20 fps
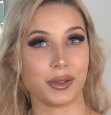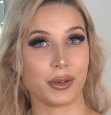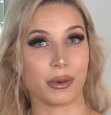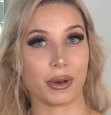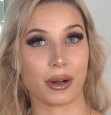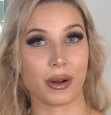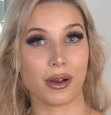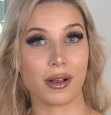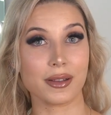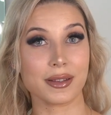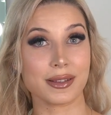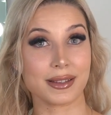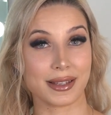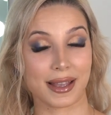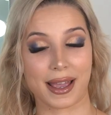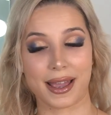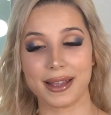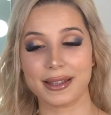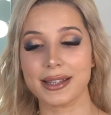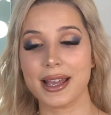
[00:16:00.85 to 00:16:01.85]
you are all
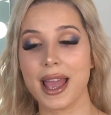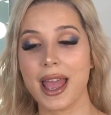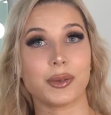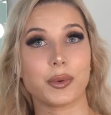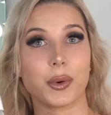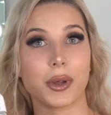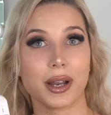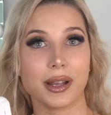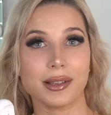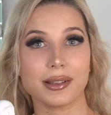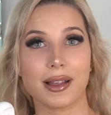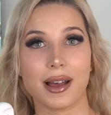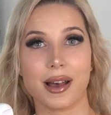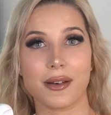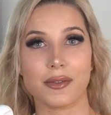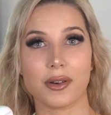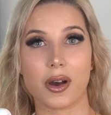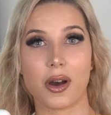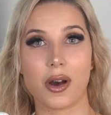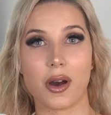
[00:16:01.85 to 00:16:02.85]
set and what I
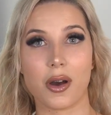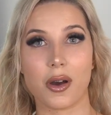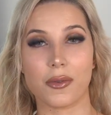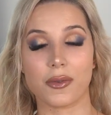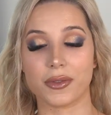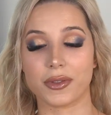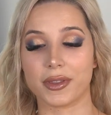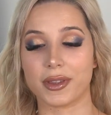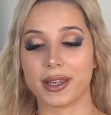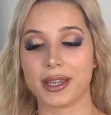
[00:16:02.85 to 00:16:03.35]
love of